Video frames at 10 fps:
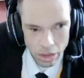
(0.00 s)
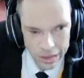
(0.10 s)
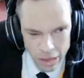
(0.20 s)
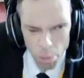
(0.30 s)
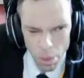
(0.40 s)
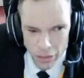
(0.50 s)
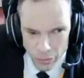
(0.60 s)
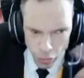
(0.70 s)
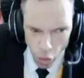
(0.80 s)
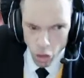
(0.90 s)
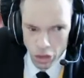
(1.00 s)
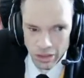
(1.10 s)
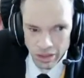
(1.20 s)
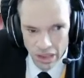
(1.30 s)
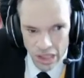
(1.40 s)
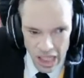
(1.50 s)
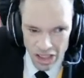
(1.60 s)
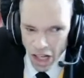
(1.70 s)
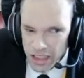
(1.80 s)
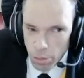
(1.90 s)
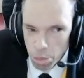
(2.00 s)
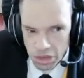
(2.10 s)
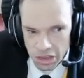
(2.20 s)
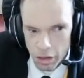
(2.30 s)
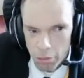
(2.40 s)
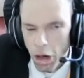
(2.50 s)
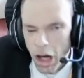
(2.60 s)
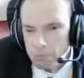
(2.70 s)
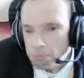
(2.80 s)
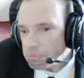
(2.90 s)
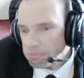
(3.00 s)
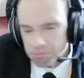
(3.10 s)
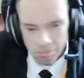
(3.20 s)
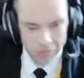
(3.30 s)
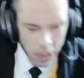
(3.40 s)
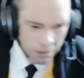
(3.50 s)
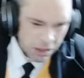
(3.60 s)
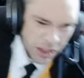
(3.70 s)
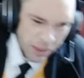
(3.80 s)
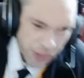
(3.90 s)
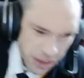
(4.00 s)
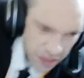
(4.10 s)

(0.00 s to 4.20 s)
So Wepford, like you would do, right? I'm going to give you a